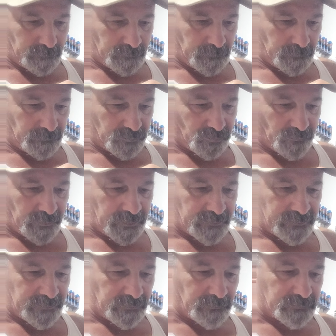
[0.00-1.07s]
It's
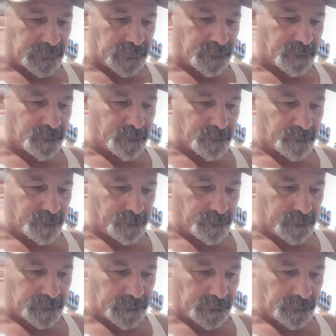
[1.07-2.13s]
crazy out there.
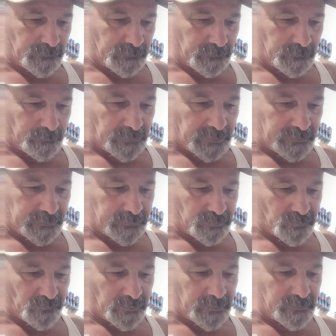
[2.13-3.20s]
The market's
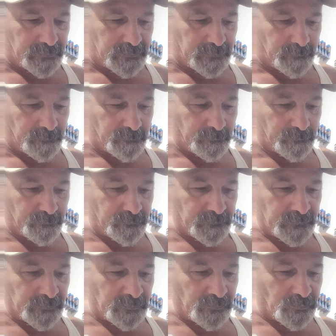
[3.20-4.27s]
crazy.
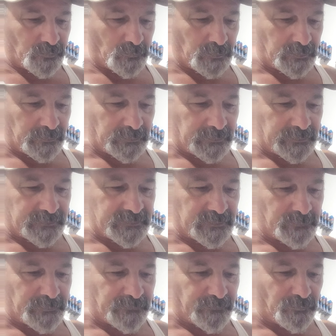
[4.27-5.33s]
Like I
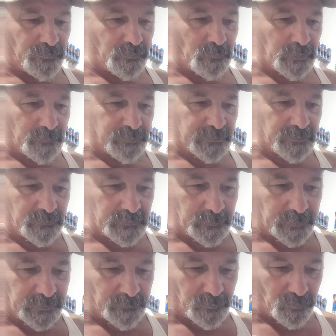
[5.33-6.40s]
said before, you want to play with the
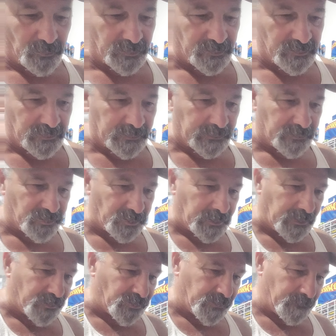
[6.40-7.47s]
big boys, they're going to
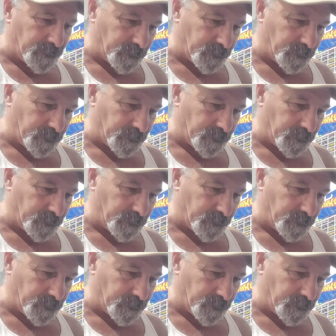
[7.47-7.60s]
charge you.